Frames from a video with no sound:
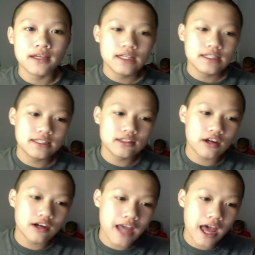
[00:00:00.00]
Since I
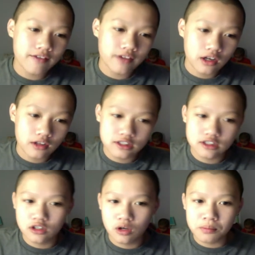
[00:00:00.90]
already have it, I'll
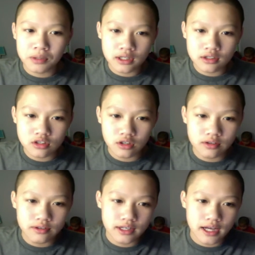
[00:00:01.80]
just open it and show
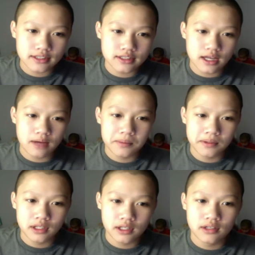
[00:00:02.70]
you the next step.
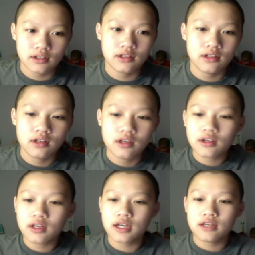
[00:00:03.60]

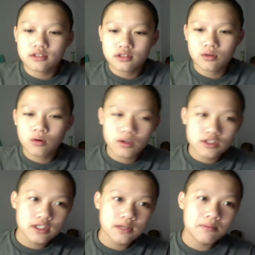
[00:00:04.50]
Okay, so
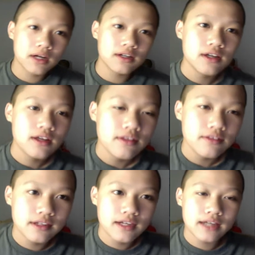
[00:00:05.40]
quartz debug.
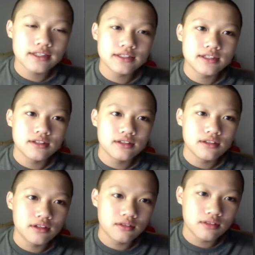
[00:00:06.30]
The next,
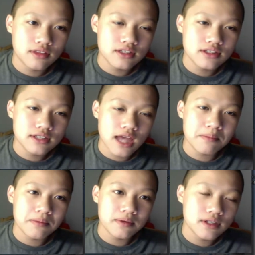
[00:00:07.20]
the this
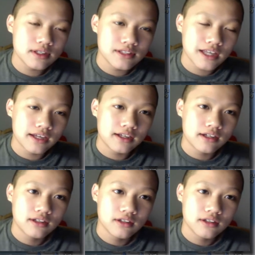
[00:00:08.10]
step is like